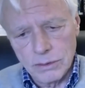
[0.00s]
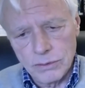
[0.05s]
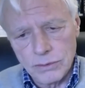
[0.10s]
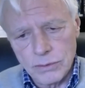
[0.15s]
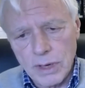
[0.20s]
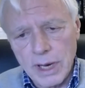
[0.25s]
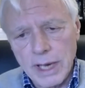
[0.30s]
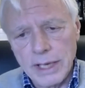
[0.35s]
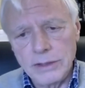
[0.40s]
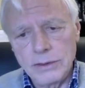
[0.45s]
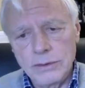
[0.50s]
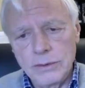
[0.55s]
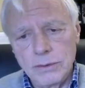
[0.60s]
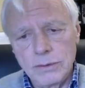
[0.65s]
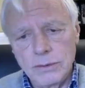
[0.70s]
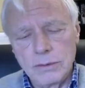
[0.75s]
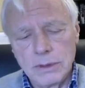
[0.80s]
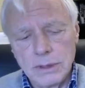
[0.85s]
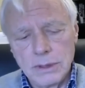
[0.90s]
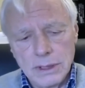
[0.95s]
trying
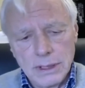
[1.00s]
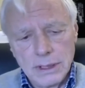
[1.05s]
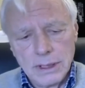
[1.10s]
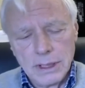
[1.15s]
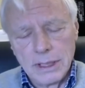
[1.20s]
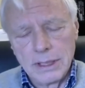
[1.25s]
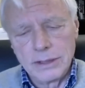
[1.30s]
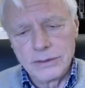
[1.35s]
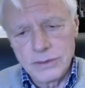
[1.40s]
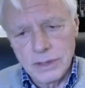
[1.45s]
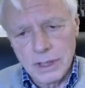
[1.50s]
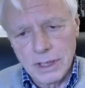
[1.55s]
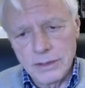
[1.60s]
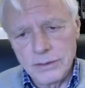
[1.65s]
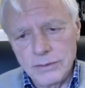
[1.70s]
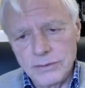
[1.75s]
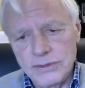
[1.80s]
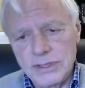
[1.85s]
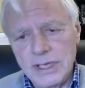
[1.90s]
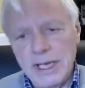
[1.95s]
to
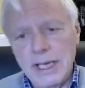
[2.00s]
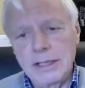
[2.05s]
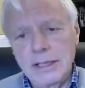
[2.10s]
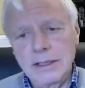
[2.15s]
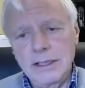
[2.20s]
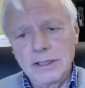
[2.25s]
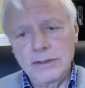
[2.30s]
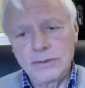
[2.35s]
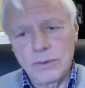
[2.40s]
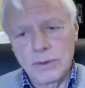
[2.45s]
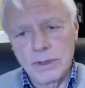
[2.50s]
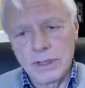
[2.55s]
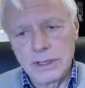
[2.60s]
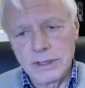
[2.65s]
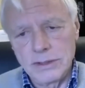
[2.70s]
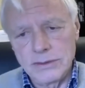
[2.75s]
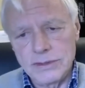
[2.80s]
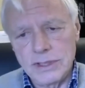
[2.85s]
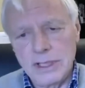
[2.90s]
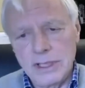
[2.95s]
understand these
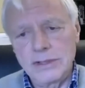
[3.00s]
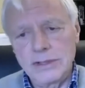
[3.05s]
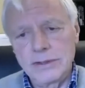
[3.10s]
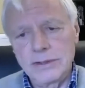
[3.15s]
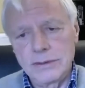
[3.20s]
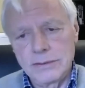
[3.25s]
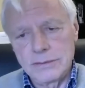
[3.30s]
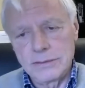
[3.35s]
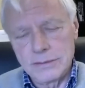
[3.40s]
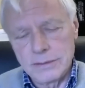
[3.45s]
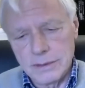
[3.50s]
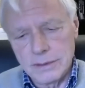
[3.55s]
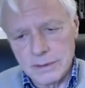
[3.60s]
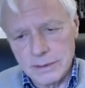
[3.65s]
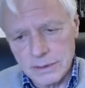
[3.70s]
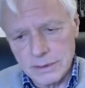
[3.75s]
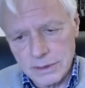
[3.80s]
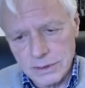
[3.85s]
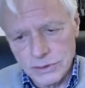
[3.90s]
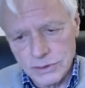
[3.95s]
organizations,
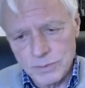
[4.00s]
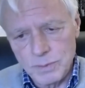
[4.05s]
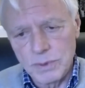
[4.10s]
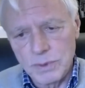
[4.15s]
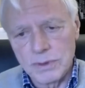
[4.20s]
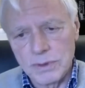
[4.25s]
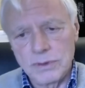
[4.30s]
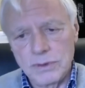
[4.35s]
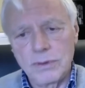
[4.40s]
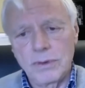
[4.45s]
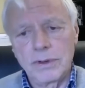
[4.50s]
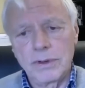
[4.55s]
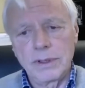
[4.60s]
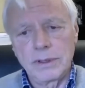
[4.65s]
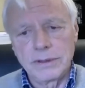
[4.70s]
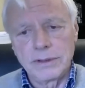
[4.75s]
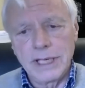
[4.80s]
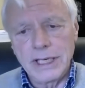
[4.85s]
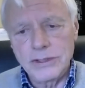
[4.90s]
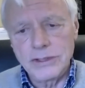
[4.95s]
the
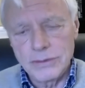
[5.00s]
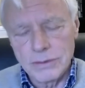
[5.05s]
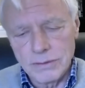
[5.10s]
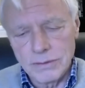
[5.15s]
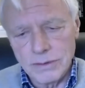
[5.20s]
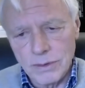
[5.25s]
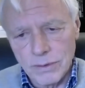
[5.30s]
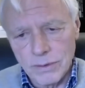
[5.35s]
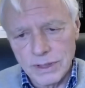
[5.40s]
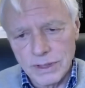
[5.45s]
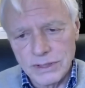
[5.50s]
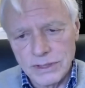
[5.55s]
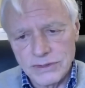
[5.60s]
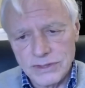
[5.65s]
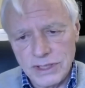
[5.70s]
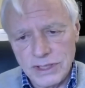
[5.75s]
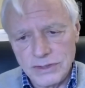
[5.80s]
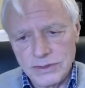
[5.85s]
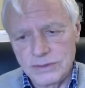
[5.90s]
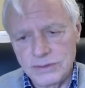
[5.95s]
conspiratorial nature of the
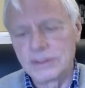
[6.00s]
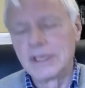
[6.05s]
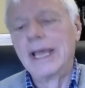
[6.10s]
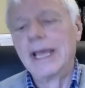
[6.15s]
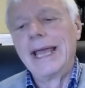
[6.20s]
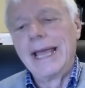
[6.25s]
organizations,